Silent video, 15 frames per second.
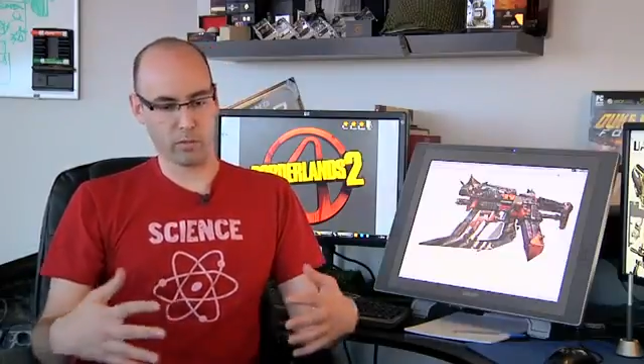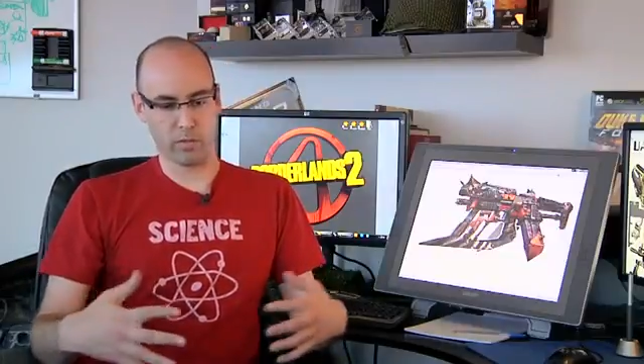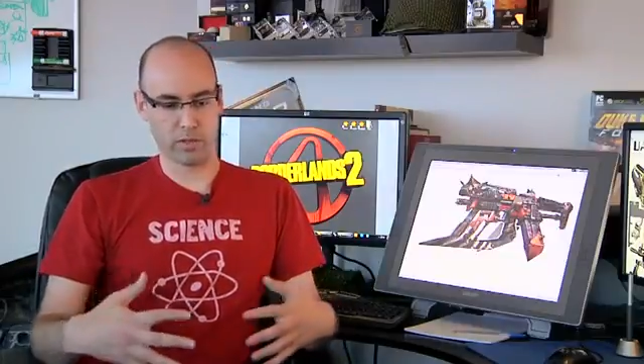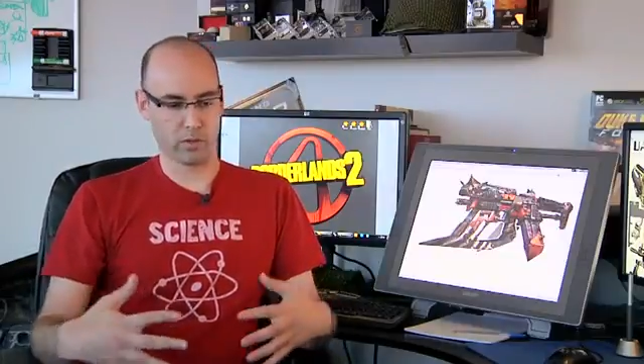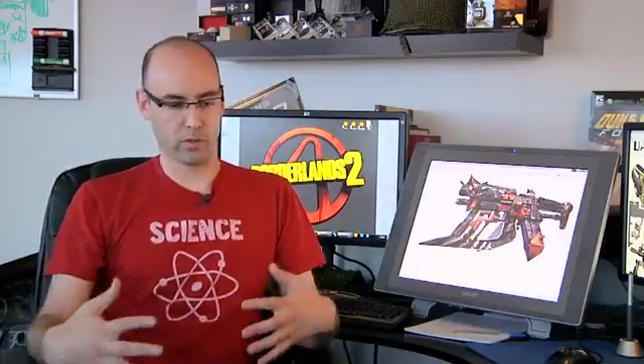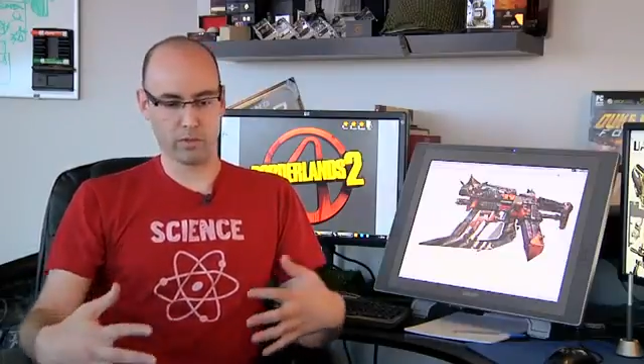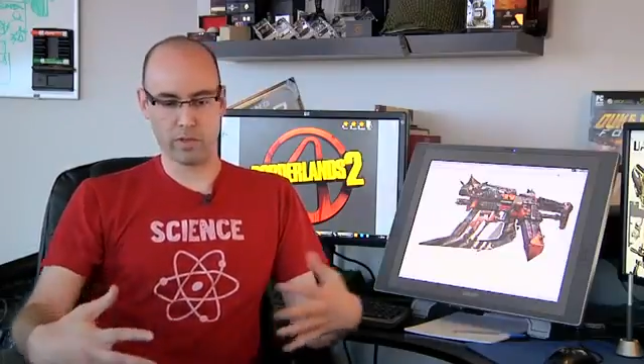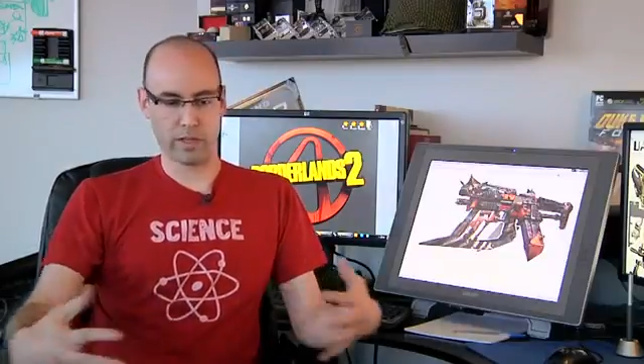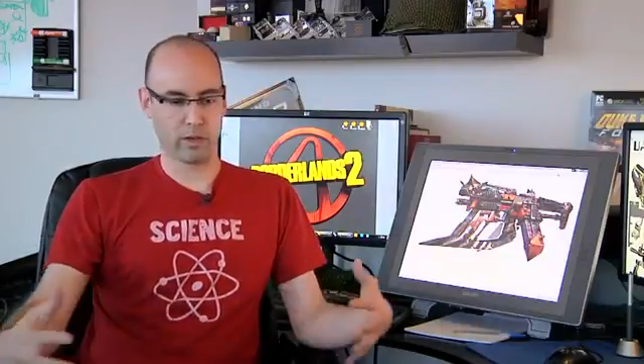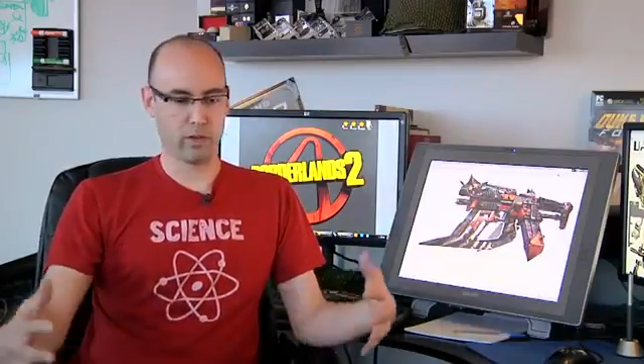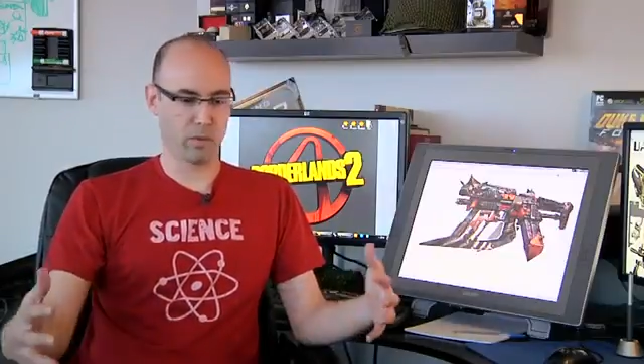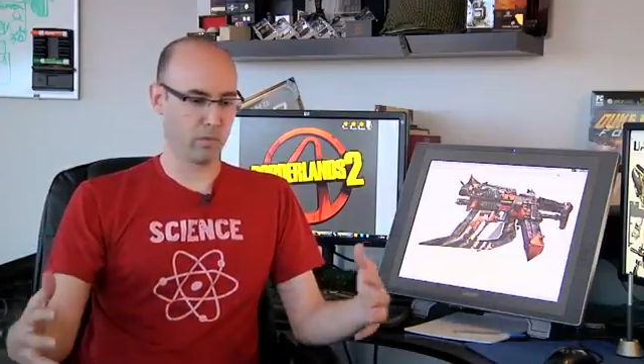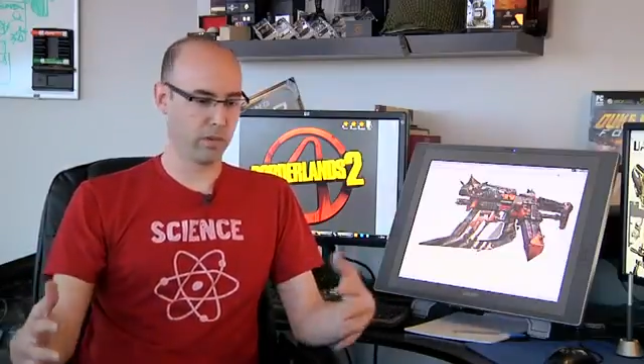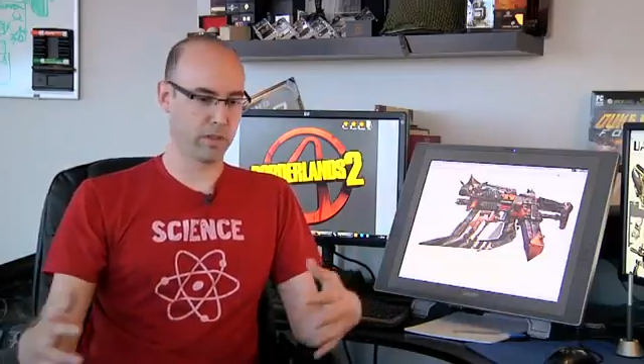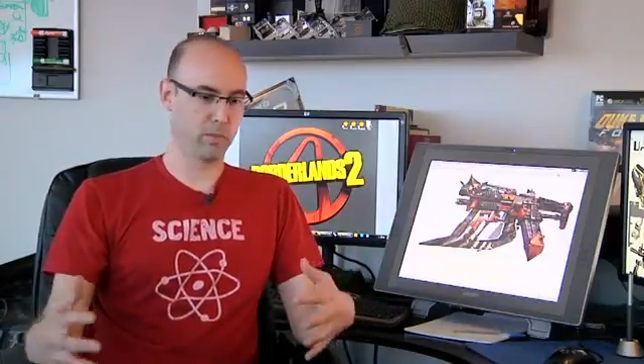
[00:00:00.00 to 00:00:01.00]
will be sort of like
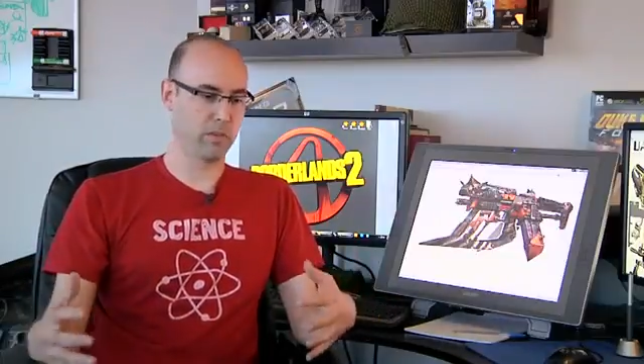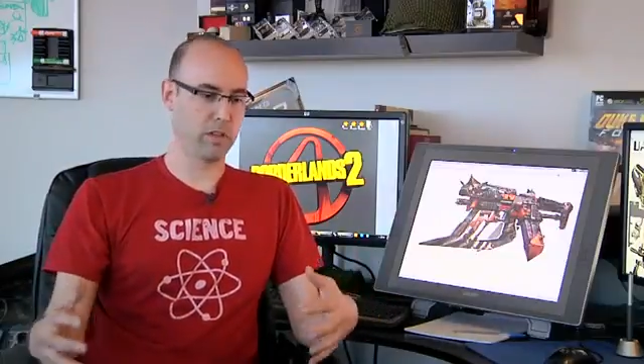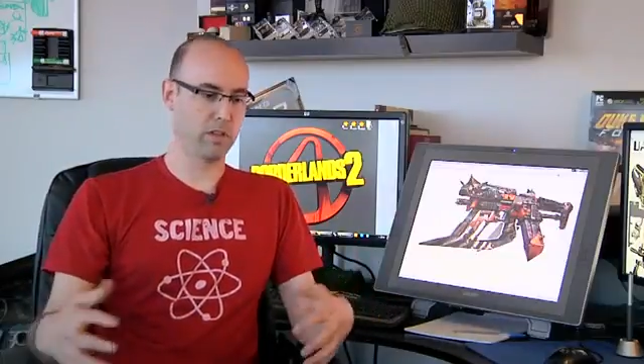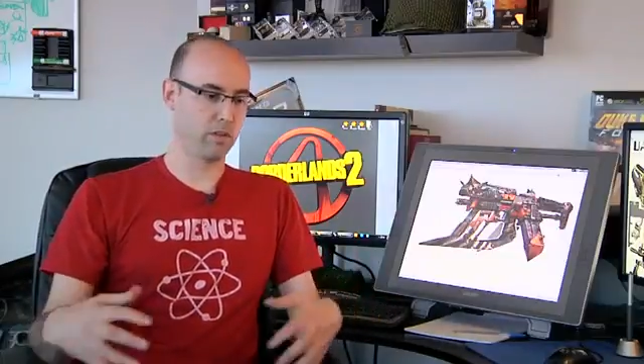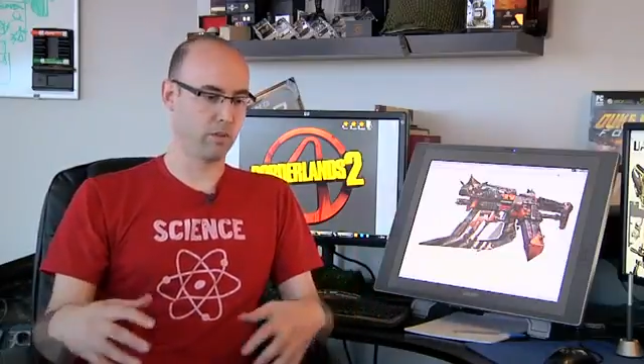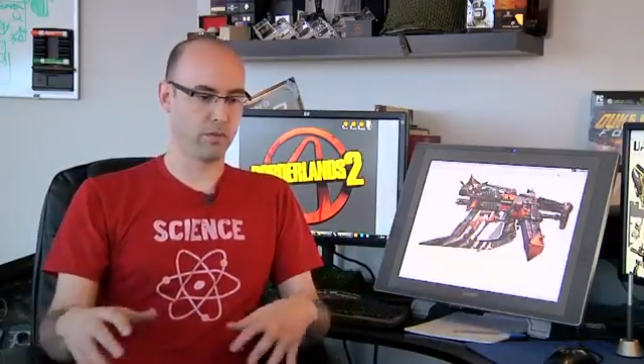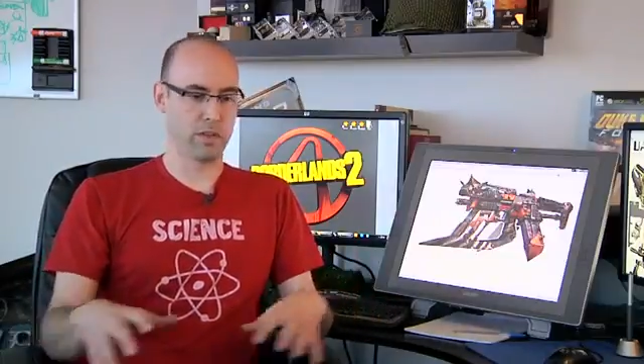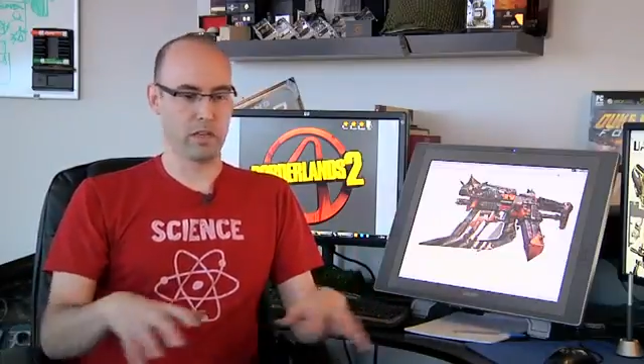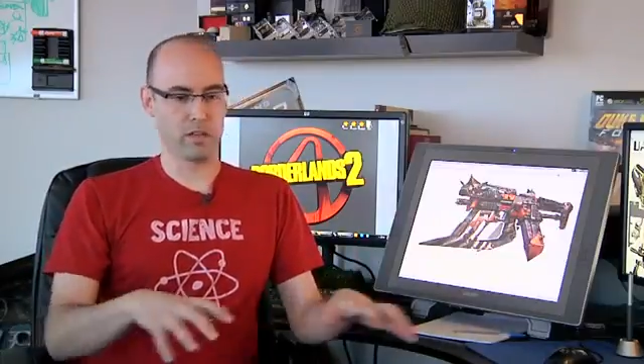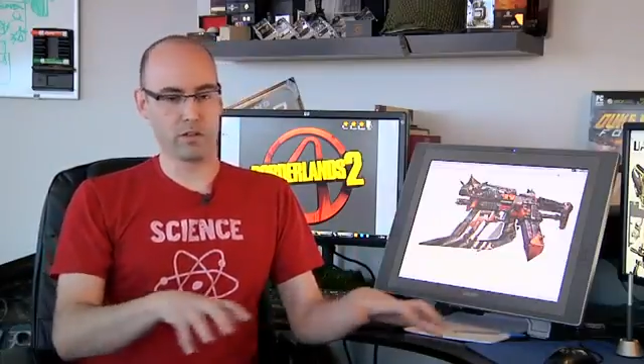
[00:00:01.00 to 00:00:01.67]
crumbling beneath your feet,